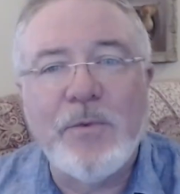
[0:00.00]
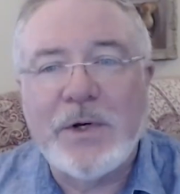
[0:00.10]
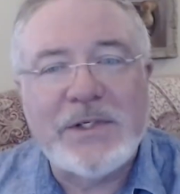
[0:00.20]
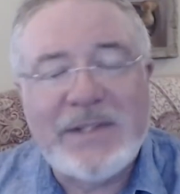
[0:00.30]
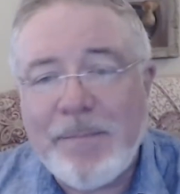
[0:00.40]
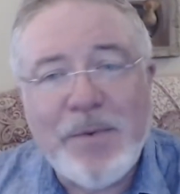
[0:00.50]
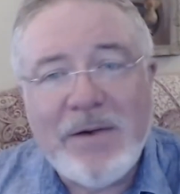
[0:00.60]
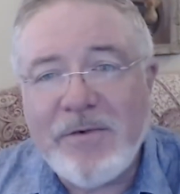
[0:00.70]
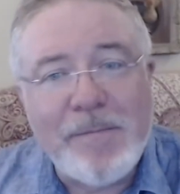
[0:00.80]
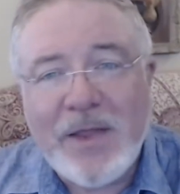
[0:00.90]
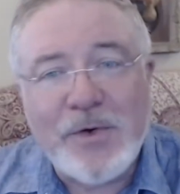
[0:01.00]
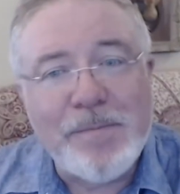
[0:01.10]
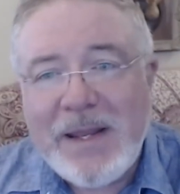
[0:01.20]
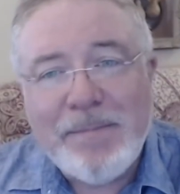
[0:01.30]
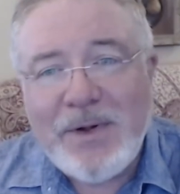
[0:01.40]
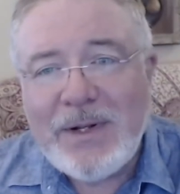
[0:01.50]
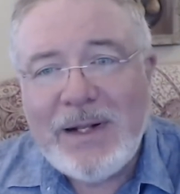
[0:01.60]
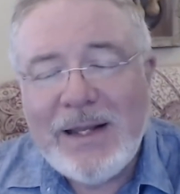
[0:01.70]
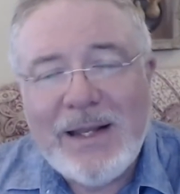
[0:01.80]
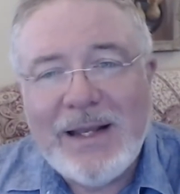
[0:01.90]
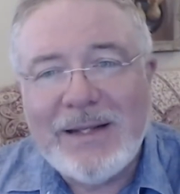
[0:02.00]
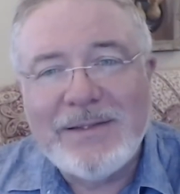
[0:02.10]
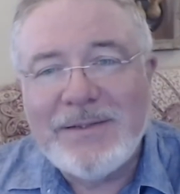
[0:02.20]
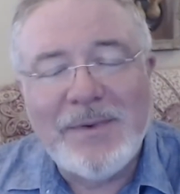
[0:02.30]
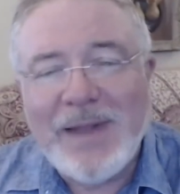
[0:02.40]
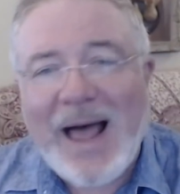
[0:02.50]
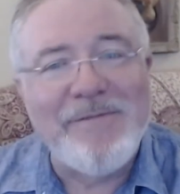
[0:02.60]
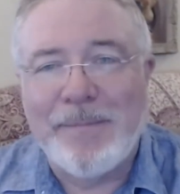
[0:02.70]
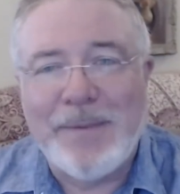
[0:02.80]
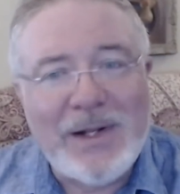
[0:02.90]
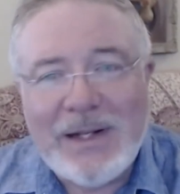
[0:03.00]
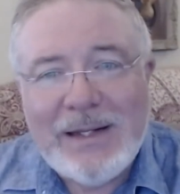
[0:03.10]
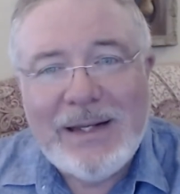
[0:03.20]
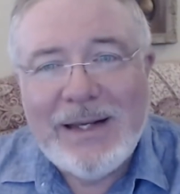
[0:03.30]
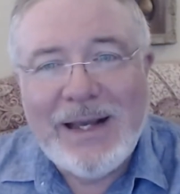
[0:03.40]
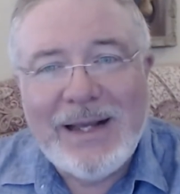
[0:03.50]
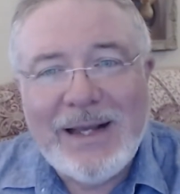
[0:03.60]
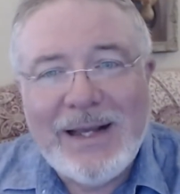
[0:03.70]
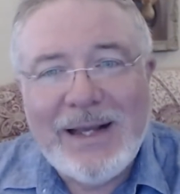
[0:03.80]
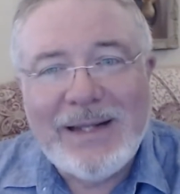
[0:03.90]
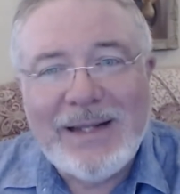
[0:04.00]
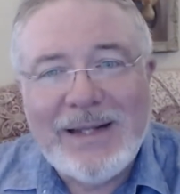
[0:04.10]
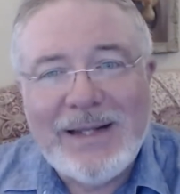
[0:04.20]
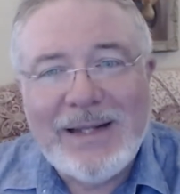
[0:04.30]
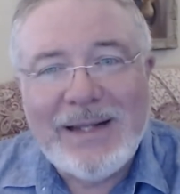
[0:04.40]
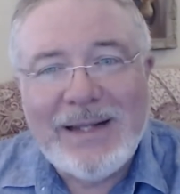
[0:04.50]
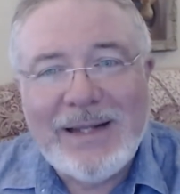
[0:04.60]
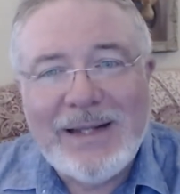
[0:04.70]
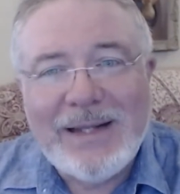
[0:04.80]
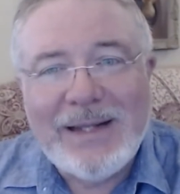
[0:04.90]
that we're separate from other people is laughable. It's ridiculous, that